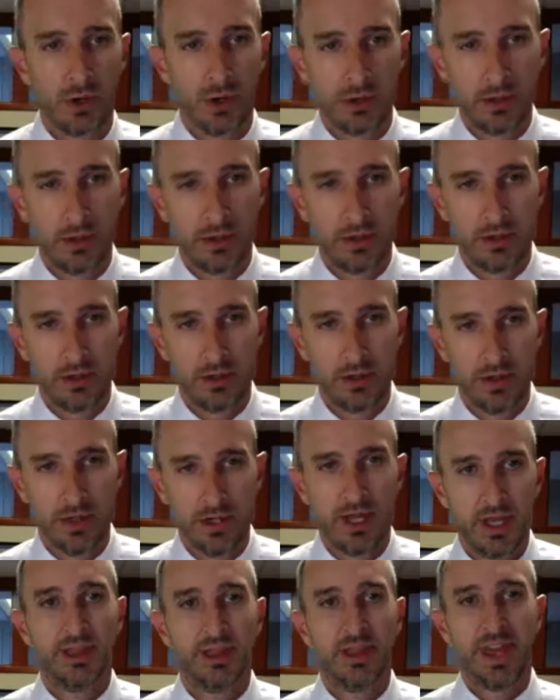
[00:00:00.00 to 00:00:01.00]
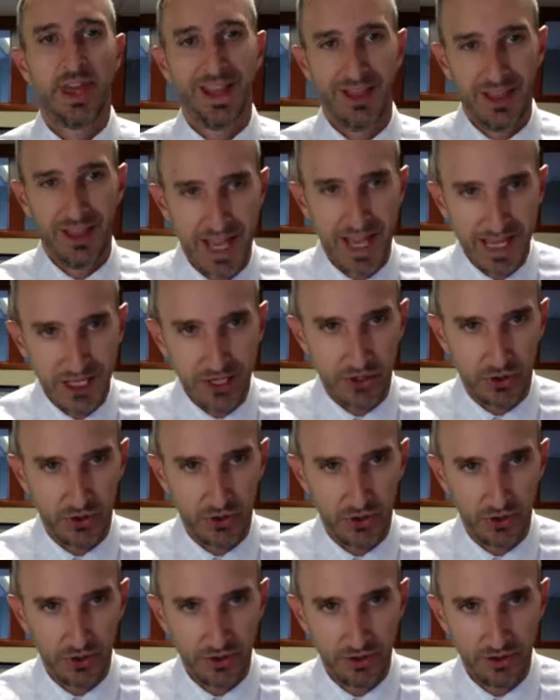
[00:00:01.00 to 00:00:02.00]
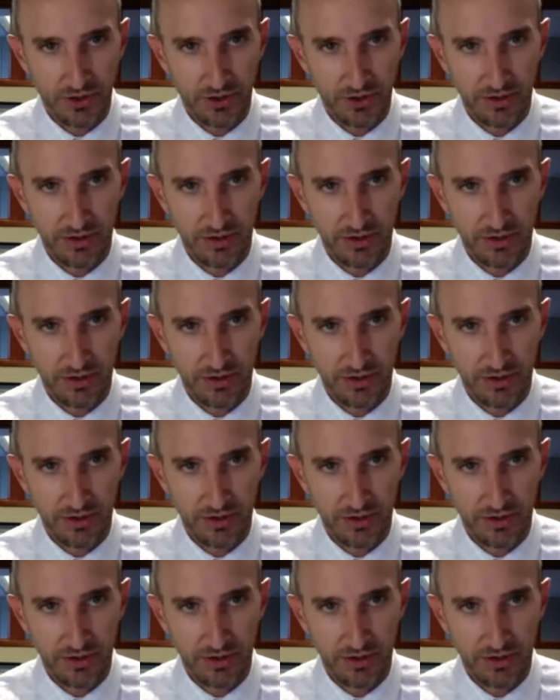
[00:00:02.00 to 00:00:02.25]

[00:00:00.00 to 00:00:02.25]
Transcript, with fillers: her, they like her,